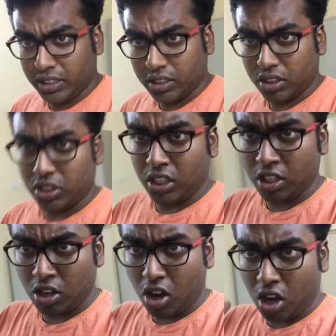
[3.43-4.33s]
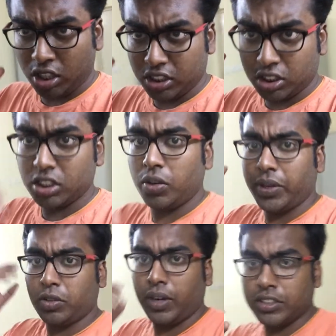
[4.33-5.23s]
discussing on the
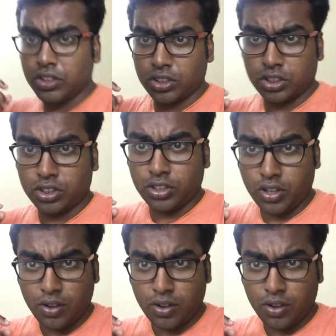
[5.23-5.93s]
Syrian crisis,